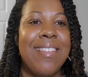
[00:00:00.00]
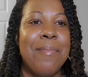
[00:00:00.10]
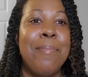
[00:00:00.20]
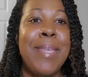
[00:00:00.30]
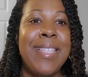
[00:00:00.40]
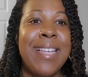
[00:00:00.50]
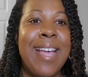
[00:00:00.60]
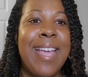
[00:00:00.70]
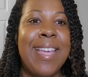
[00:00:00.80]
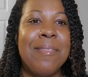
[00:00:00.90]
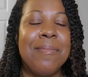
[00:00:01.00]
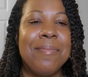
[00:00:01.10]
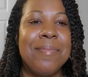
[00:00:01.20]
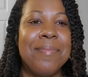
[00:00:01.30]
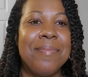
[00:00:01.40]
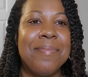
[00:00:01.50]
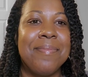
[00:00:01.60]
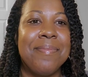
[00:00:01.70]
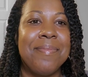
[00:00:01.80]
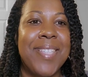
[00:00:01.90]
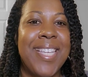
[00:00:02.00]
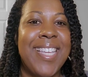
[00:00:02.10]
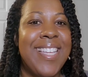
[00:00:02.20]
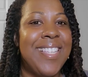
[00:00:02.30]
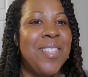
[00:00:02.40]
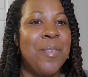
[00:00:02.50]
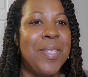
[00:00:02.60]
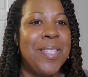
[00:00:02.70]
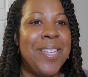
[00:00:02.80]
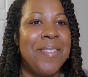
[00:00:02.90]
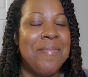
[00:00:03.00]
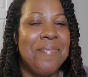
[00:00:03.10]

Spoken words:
meets Kai. So we'll see.